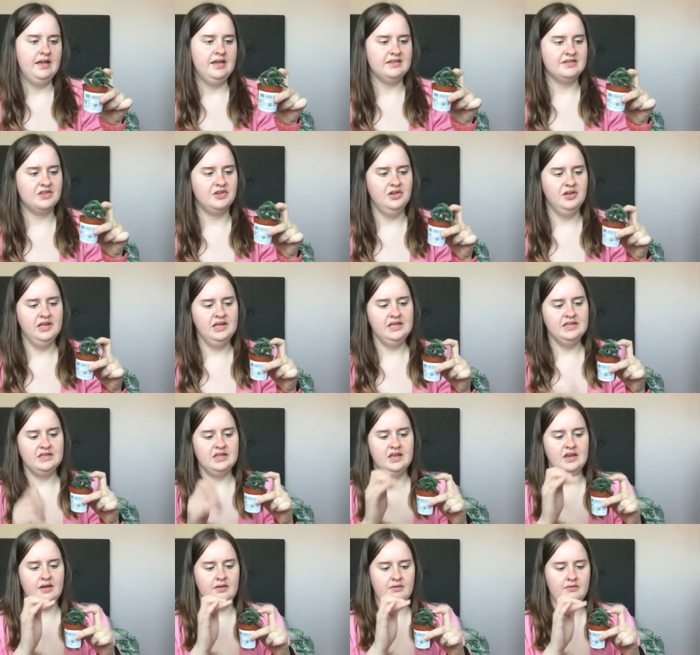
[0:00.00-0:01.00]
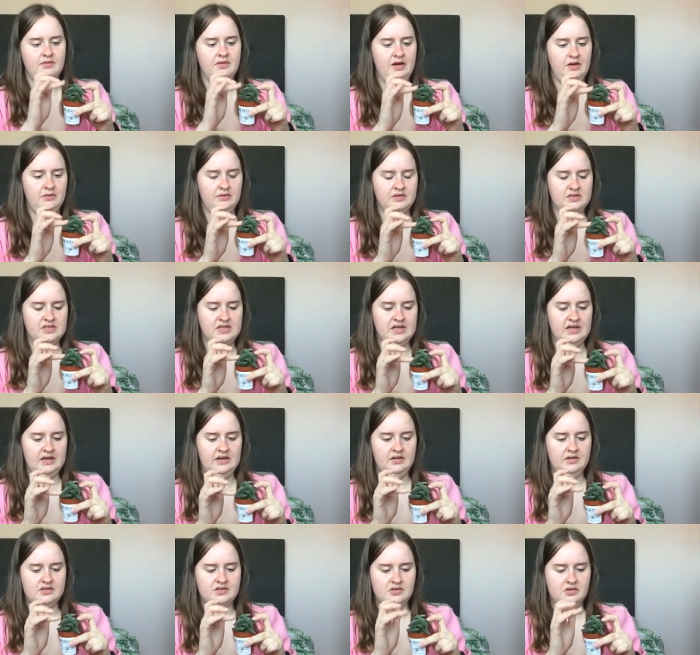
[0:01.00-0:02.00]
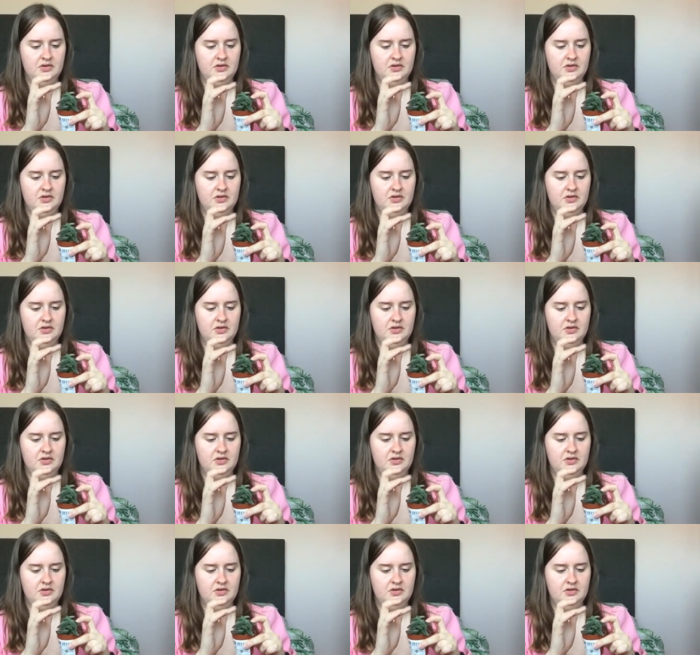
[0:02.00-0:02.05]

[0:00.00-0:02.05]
it's got these like velvety